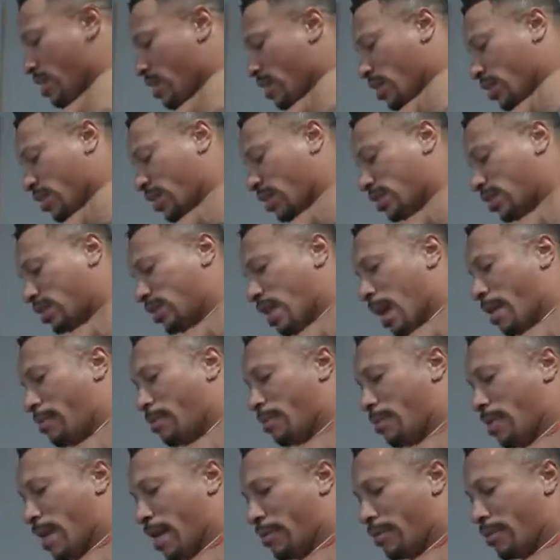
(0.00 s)
because
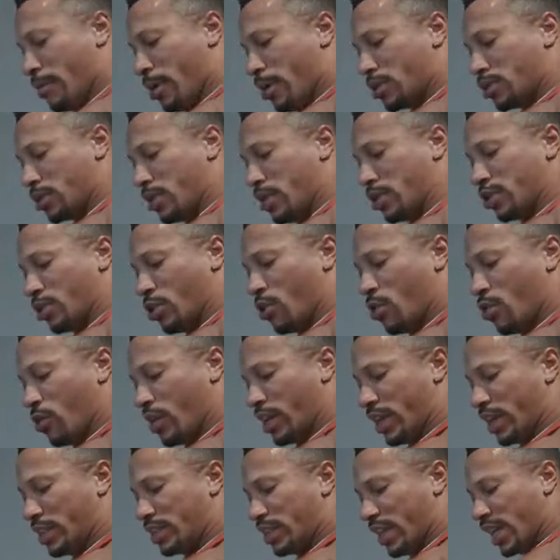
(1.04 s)
that, that muscle is
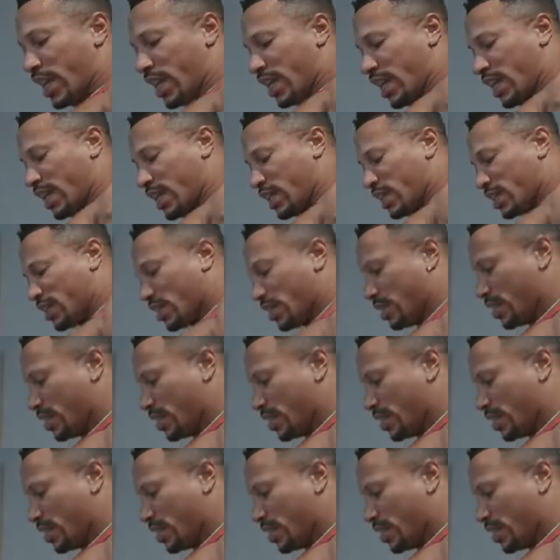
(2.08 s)
going, it's eating.